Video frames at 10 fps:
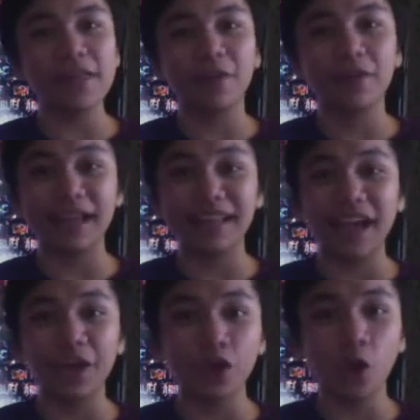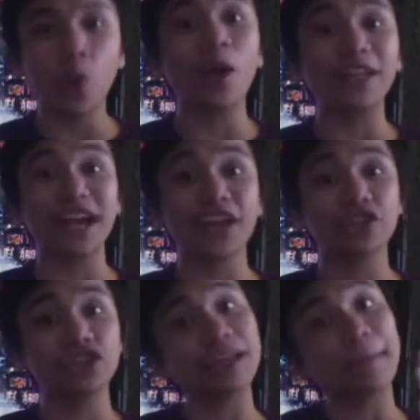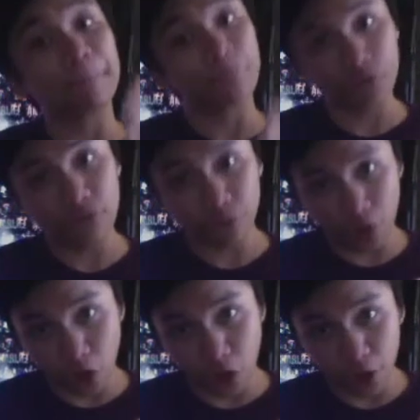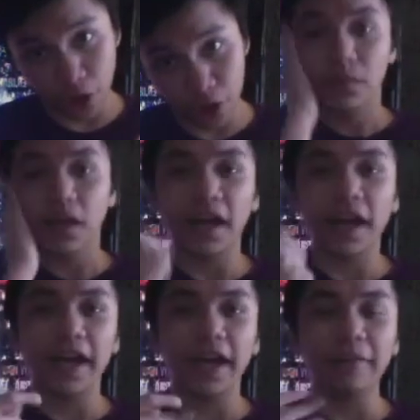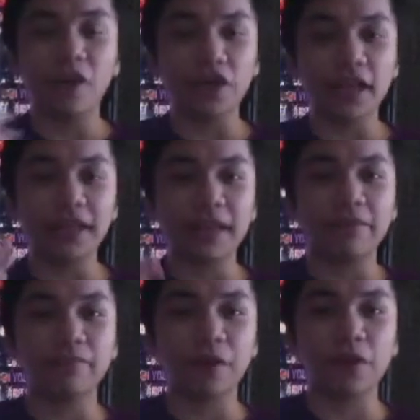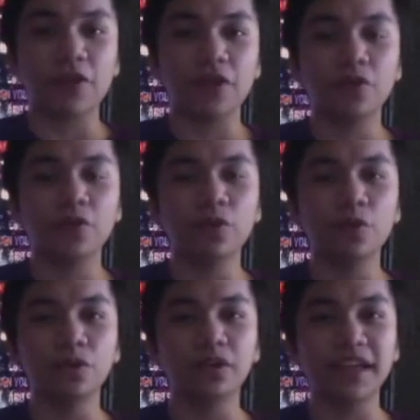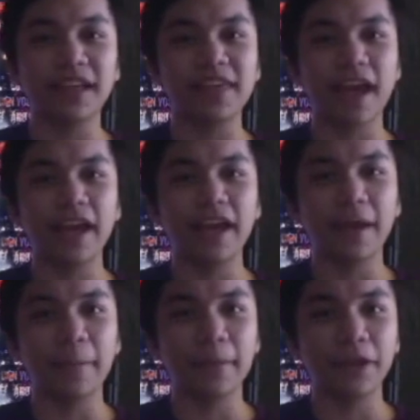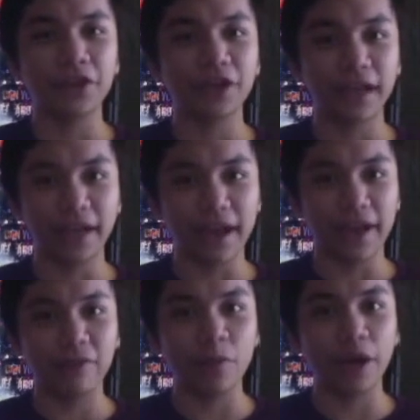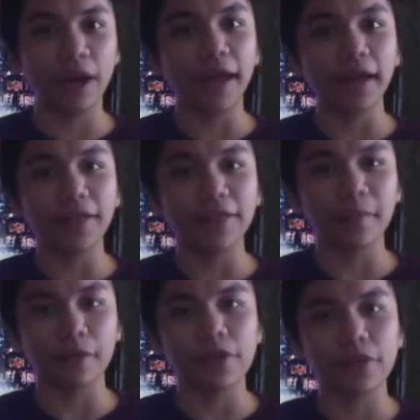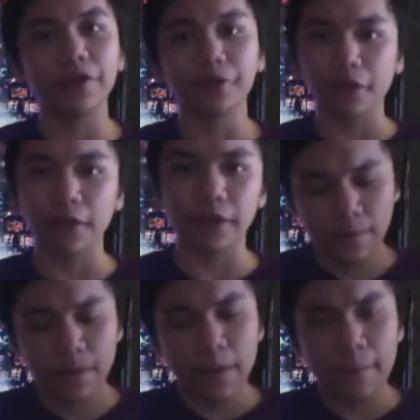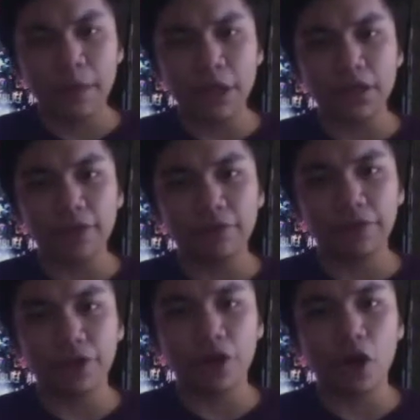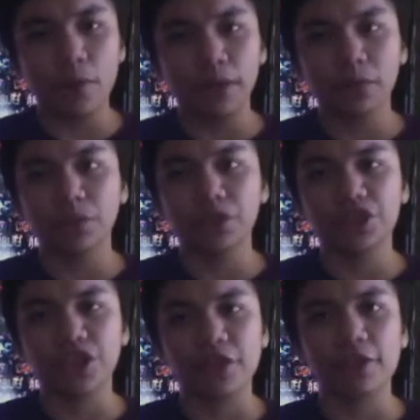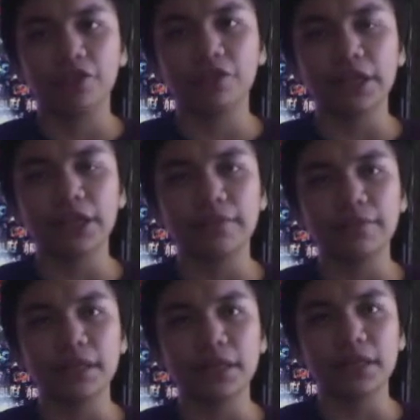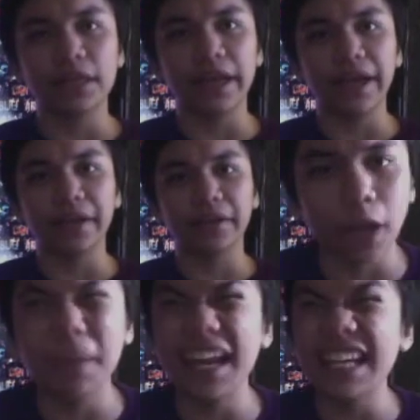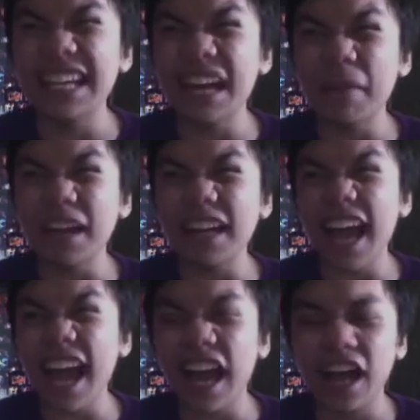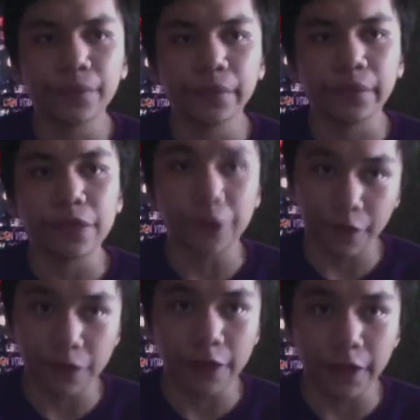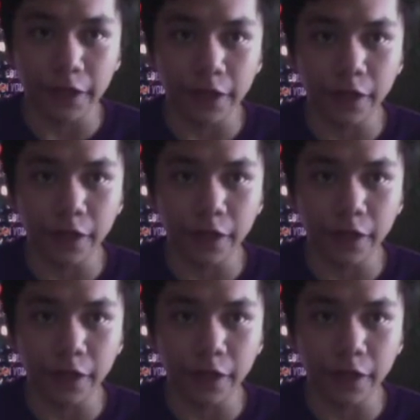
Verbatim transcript: so that I know what I should improve on I am not that type of person who thinks I am better than everyone else. I mean, seriously. But if your comment would just really be like, Malandi kang pakla! Seriously.